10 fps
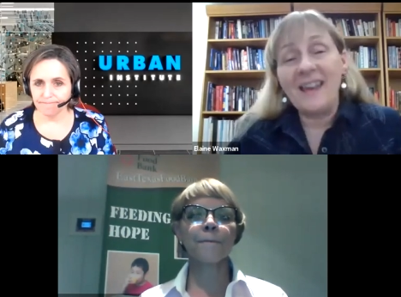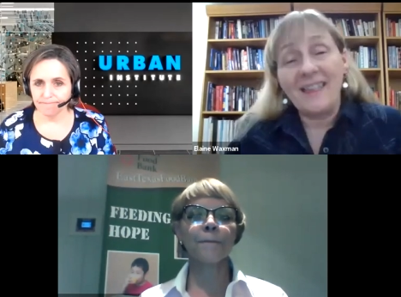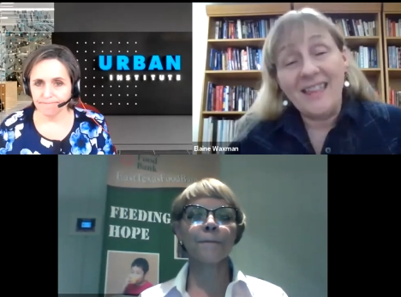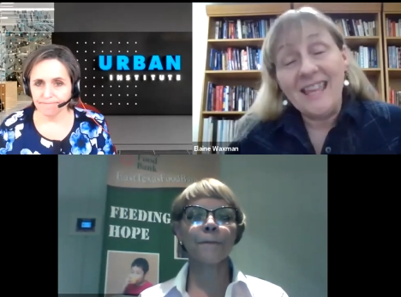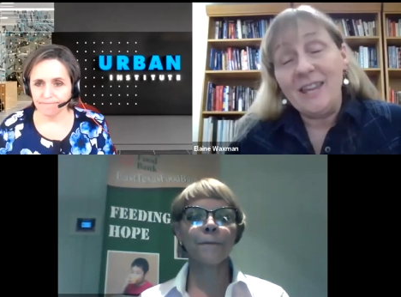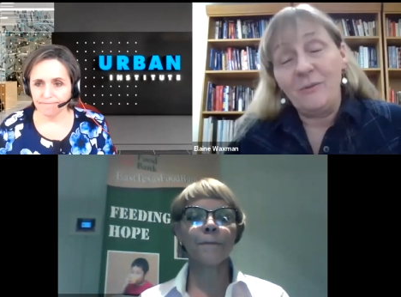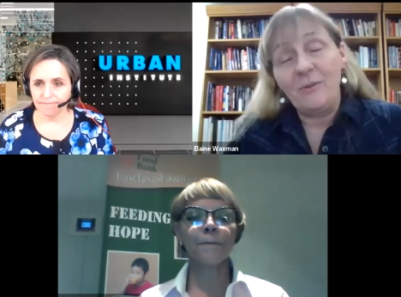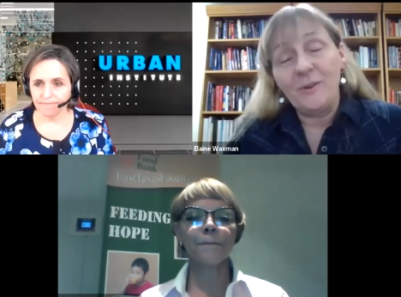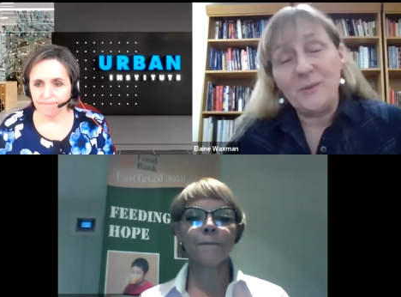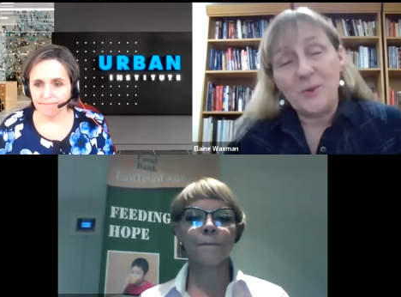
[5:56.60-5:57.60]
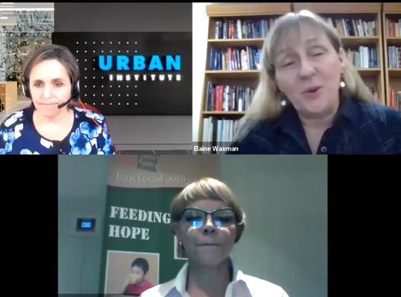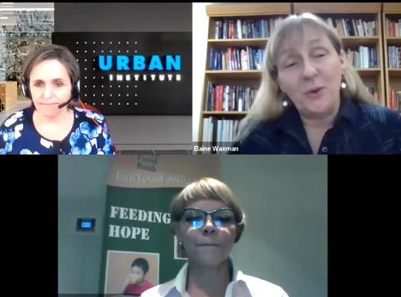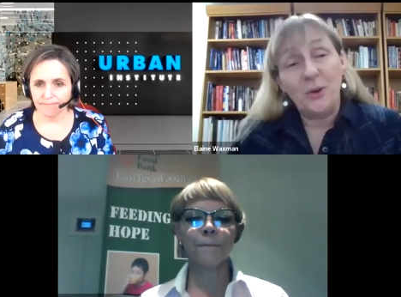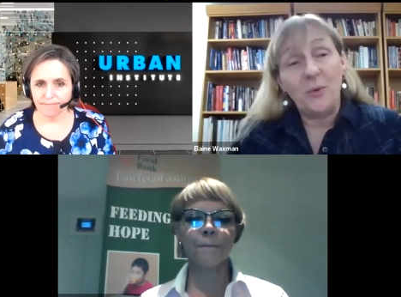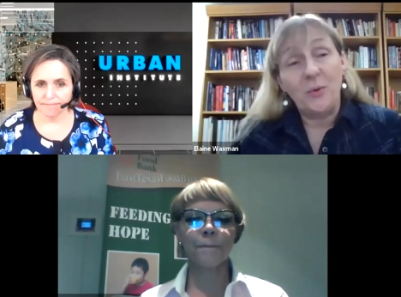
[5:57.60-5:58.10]
Speaker 1: yeah, thank you. Those are all
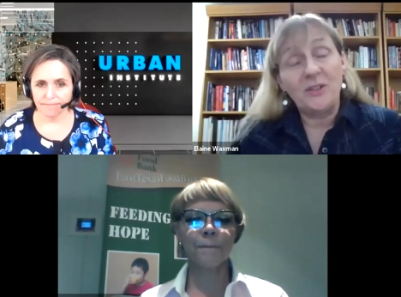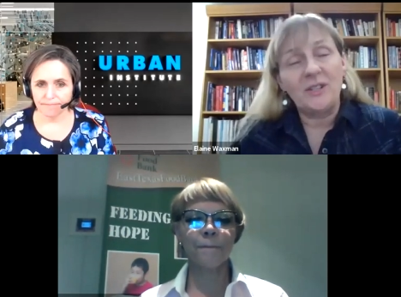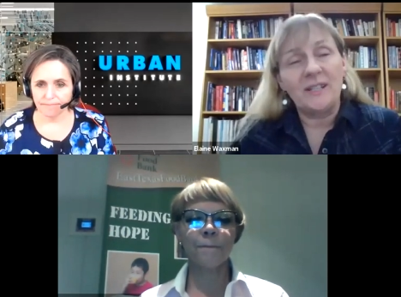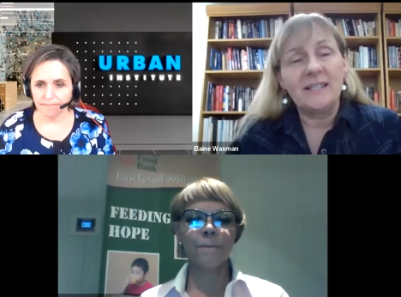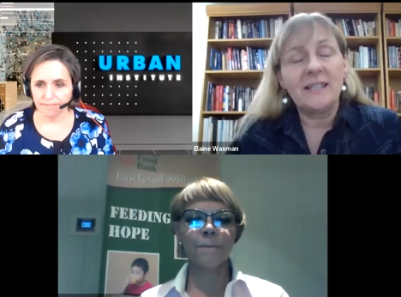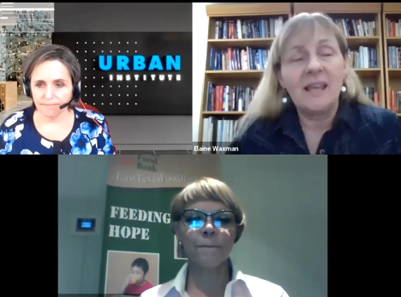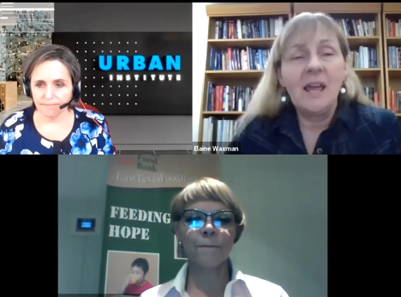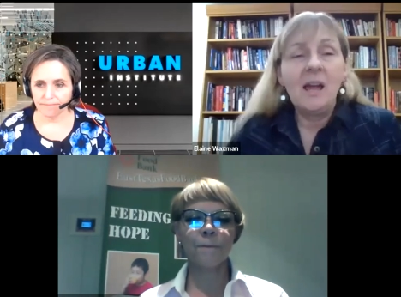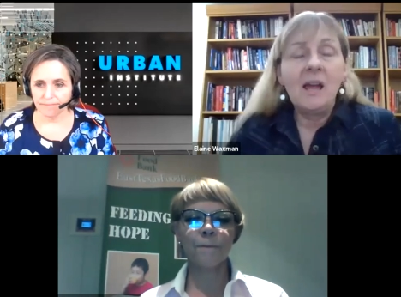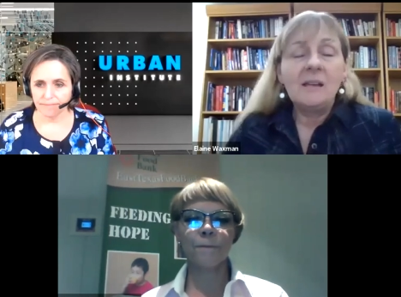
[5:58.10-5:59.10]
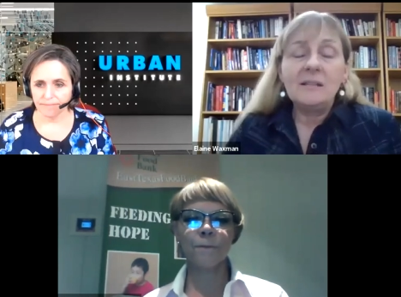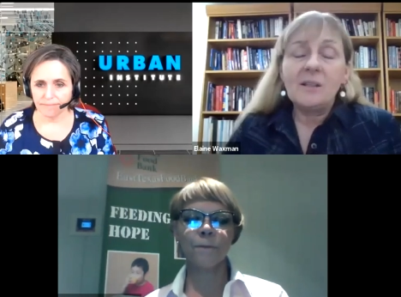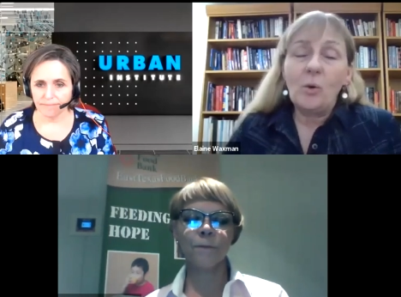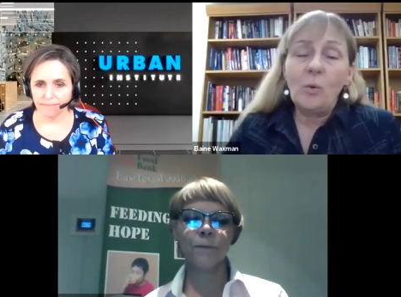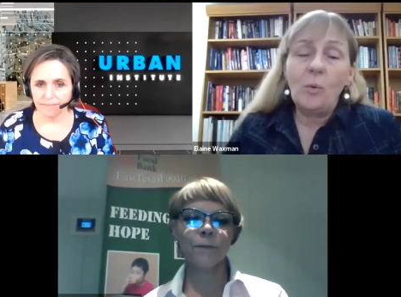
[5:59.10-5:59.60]
good questions.
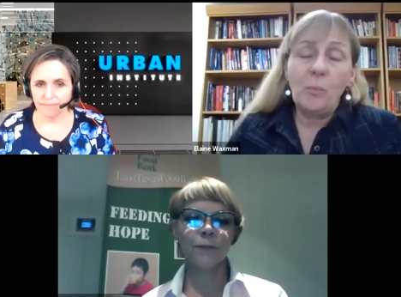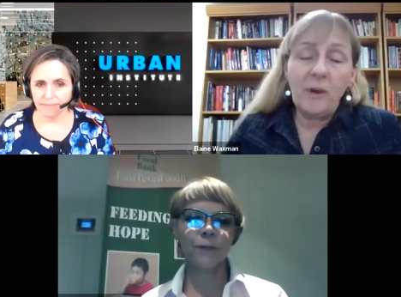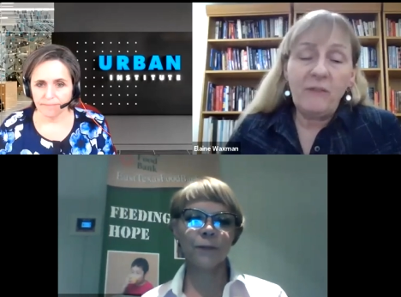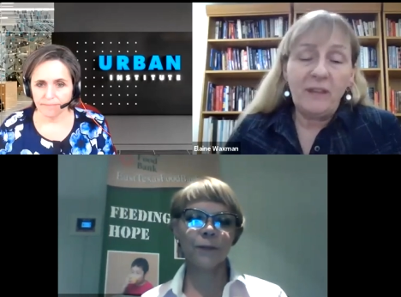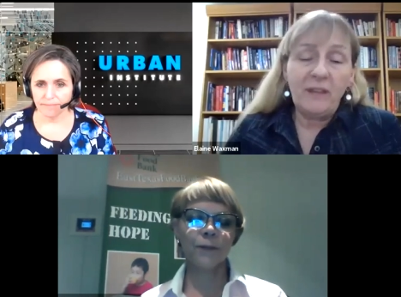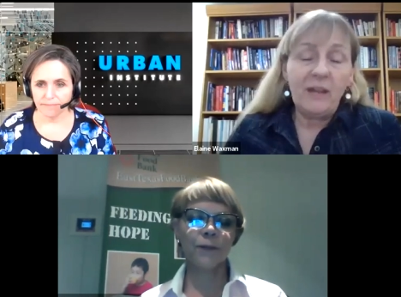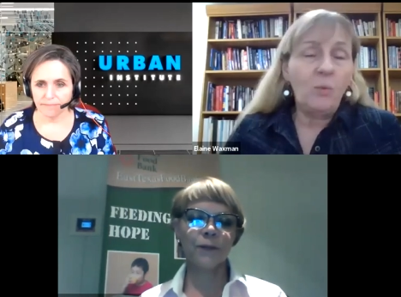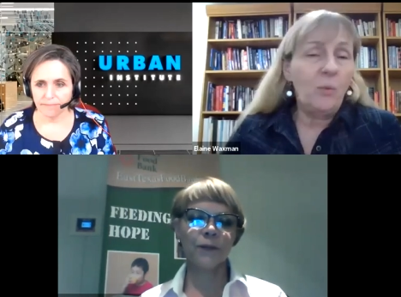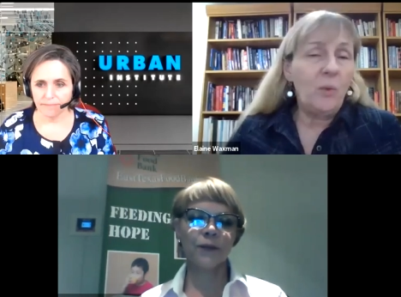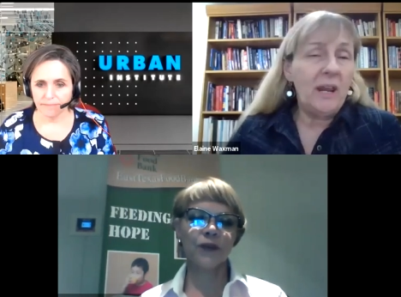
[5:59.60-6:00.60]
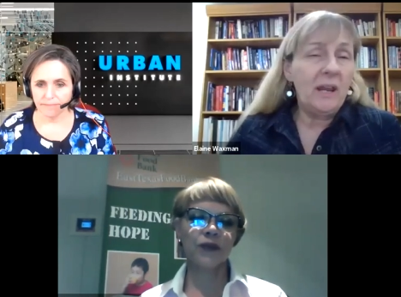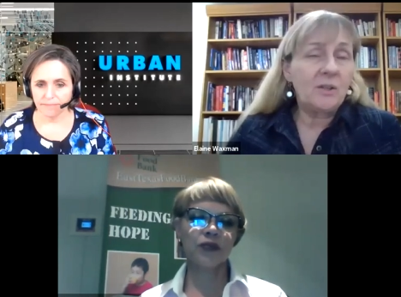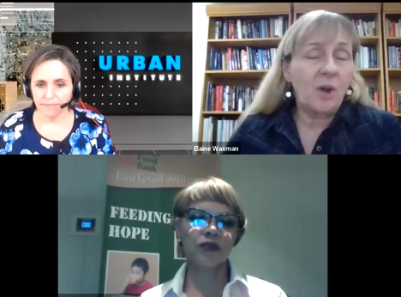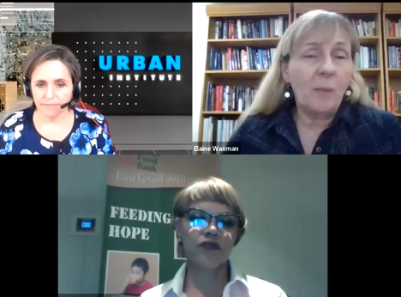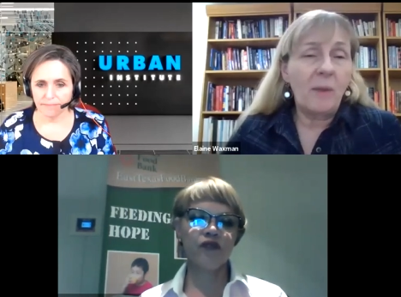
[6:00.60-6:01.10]
So, briefly, when we
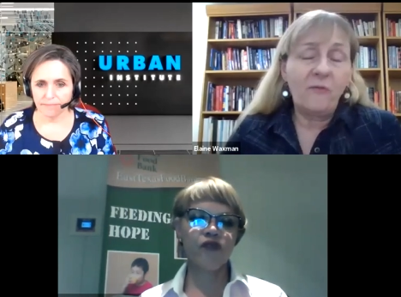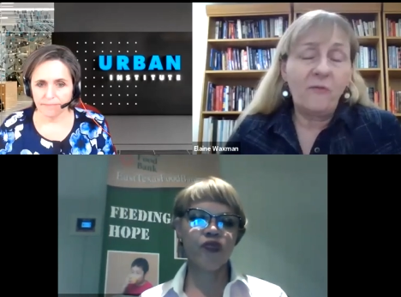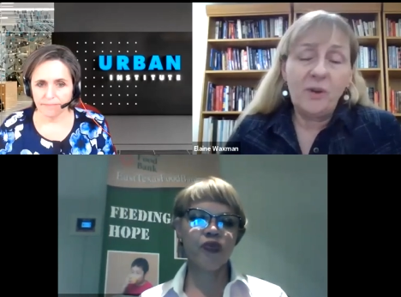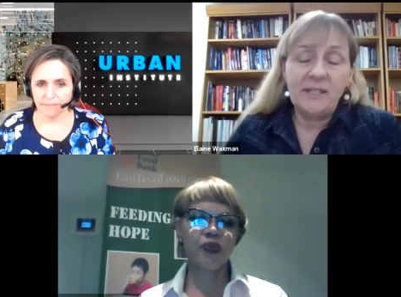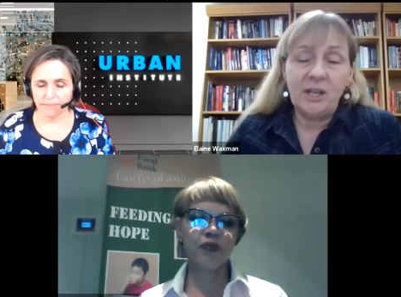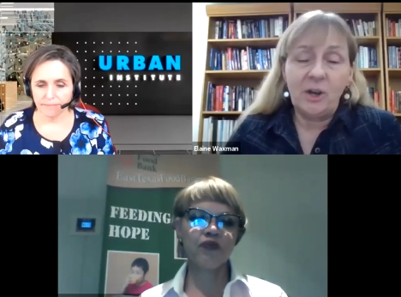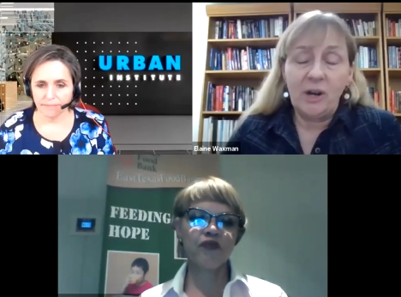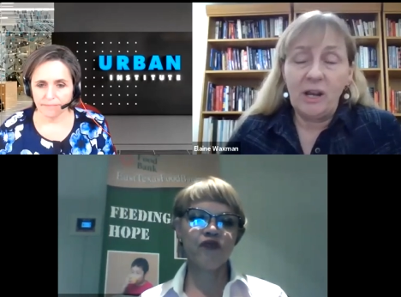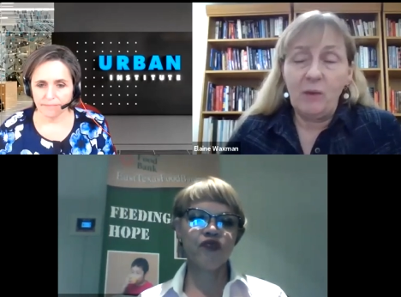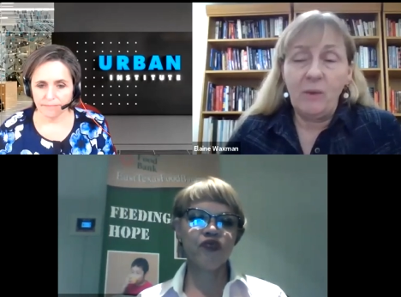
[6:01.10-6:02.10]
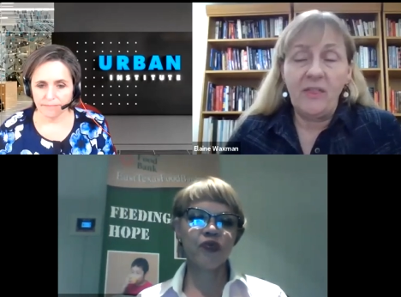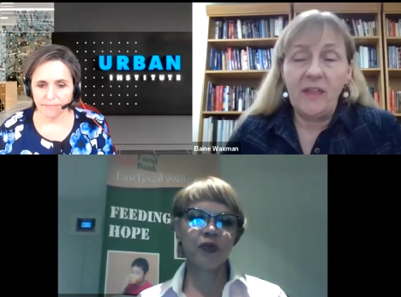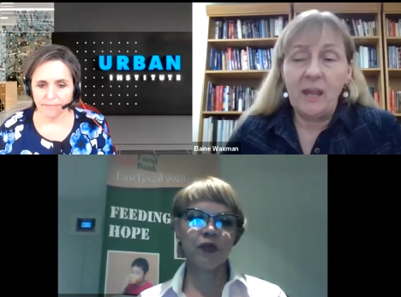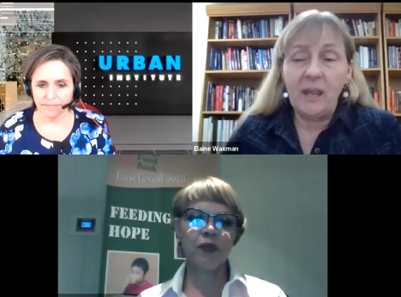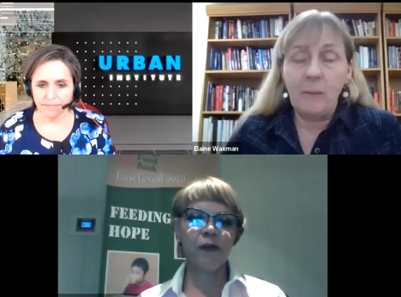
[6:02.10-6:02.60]
talk about food insecurity, we
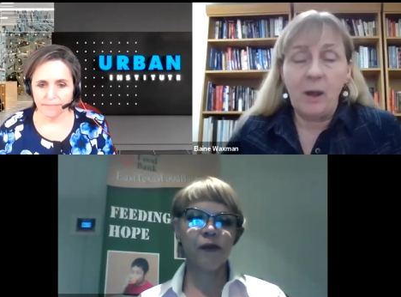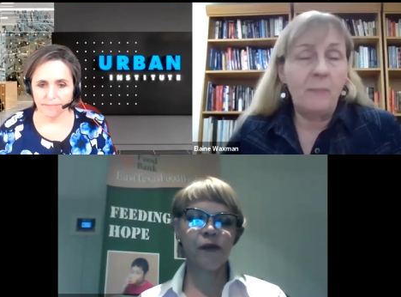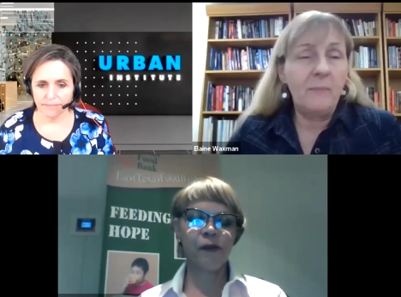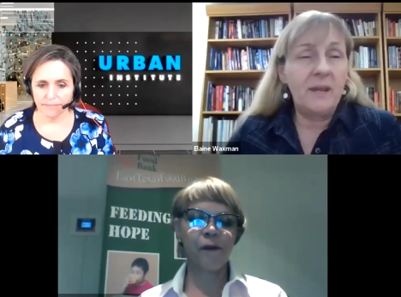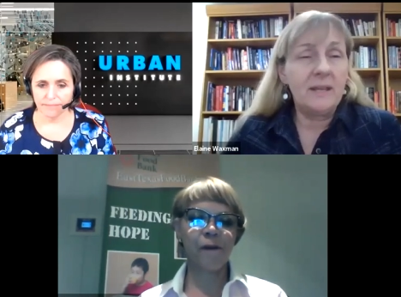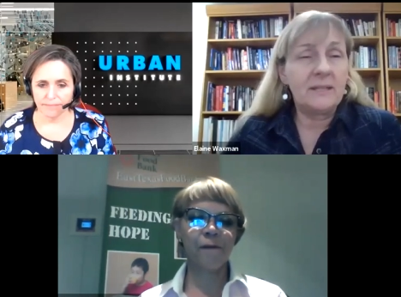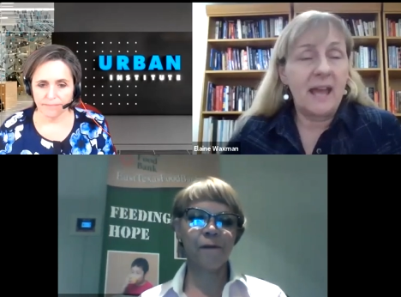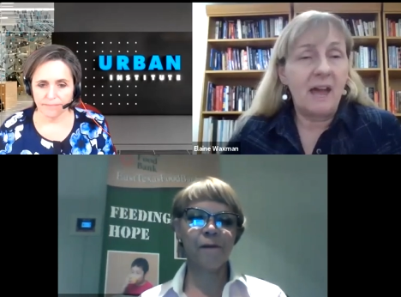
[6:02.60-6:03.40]
think about what it means to